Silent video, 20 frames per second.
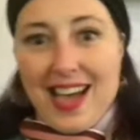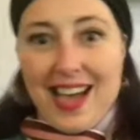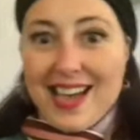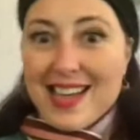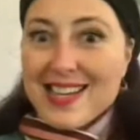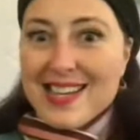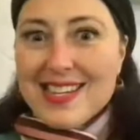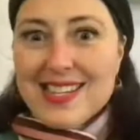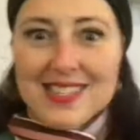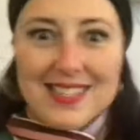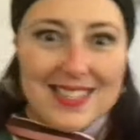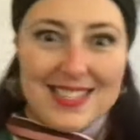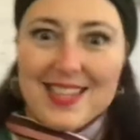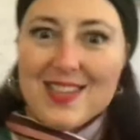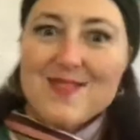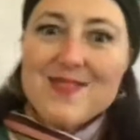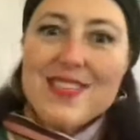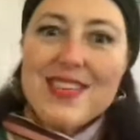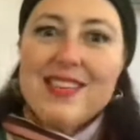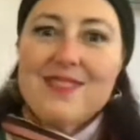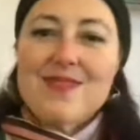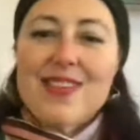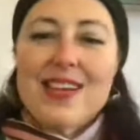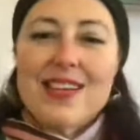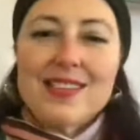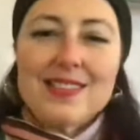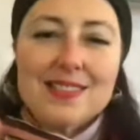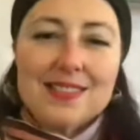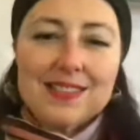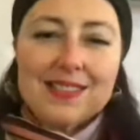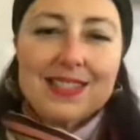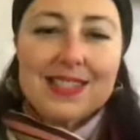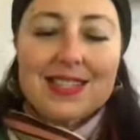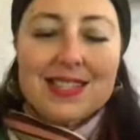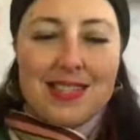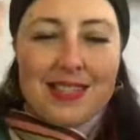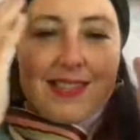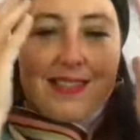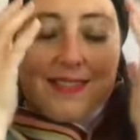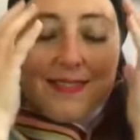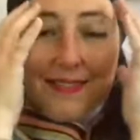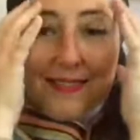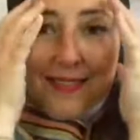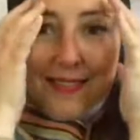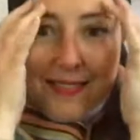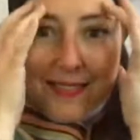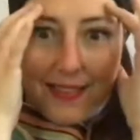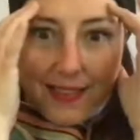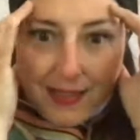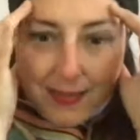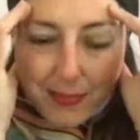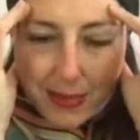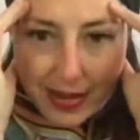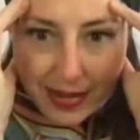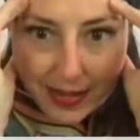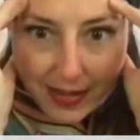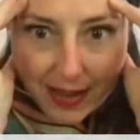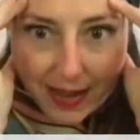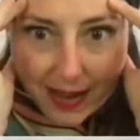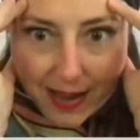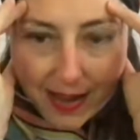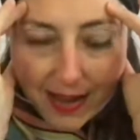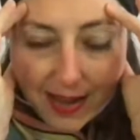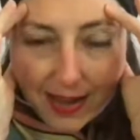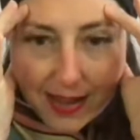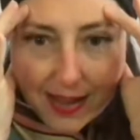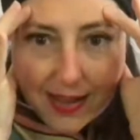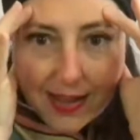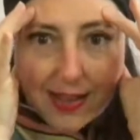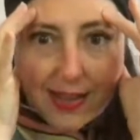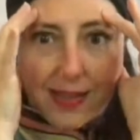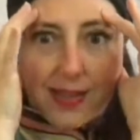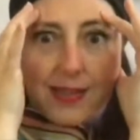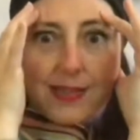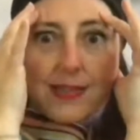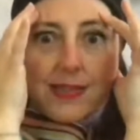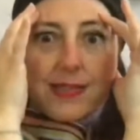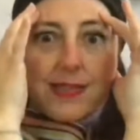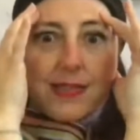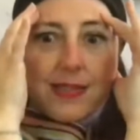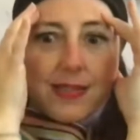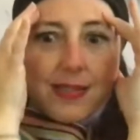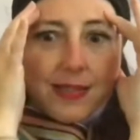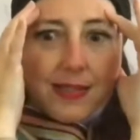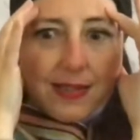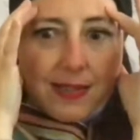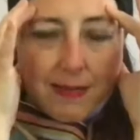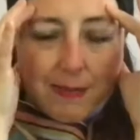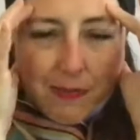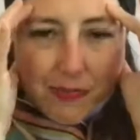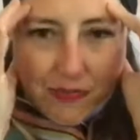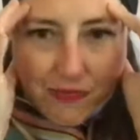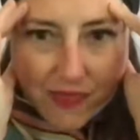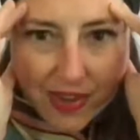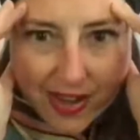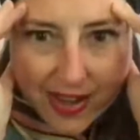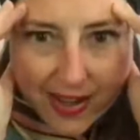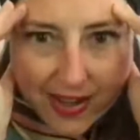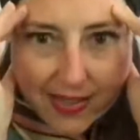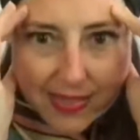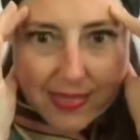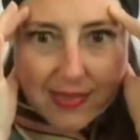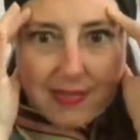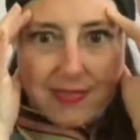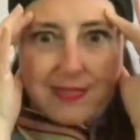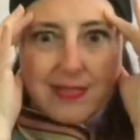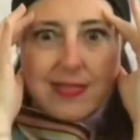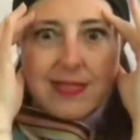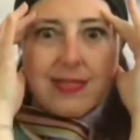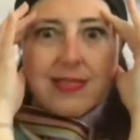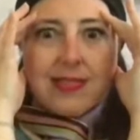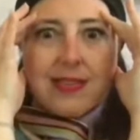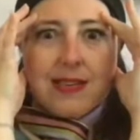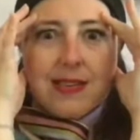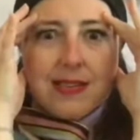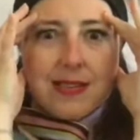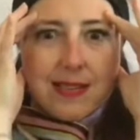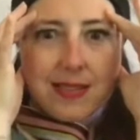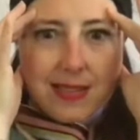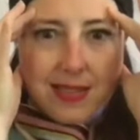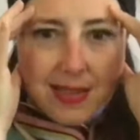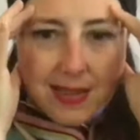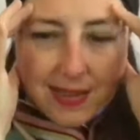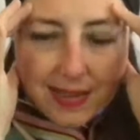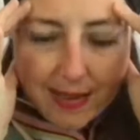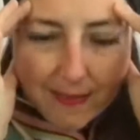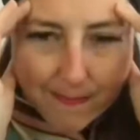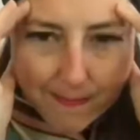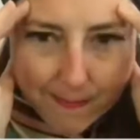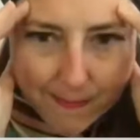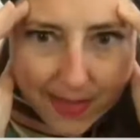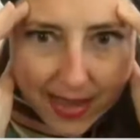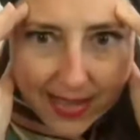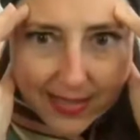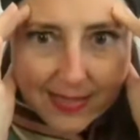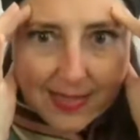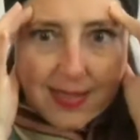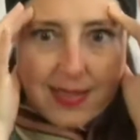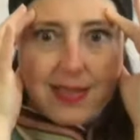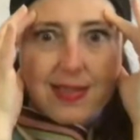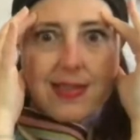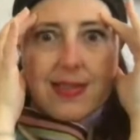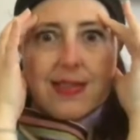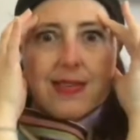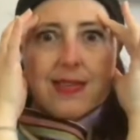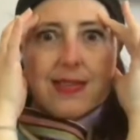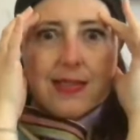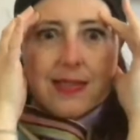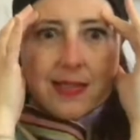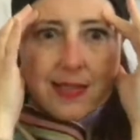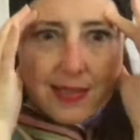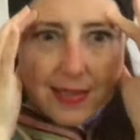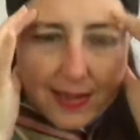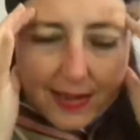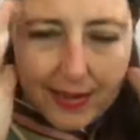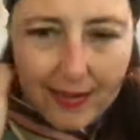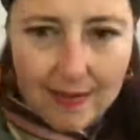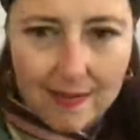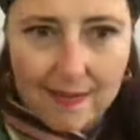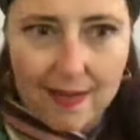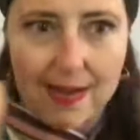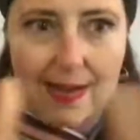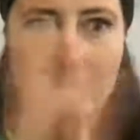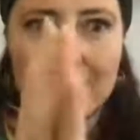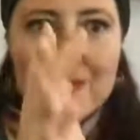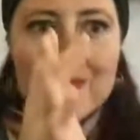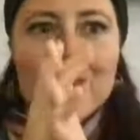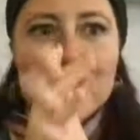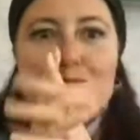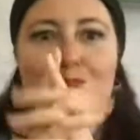I can do it, right? And you're just sitting there going, oh my gosh, they're going to break their skull like a melon, right?